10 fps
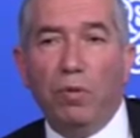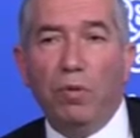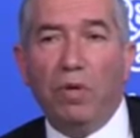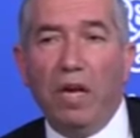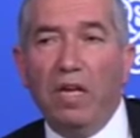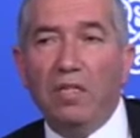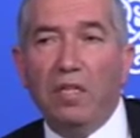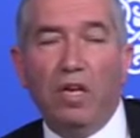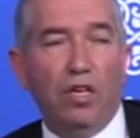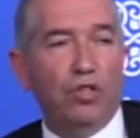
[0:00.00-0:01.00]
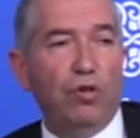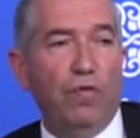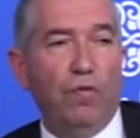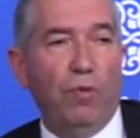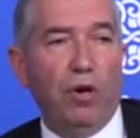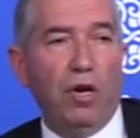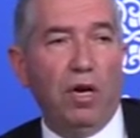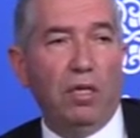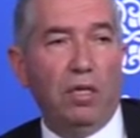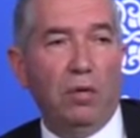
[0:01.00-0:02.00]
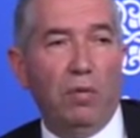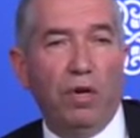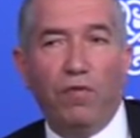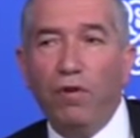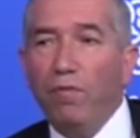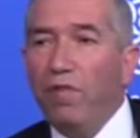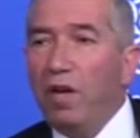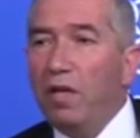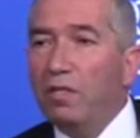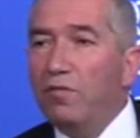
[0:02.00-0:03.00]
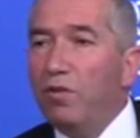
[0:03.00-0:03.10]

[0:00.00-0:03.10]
to raise the issue of boycott were from France,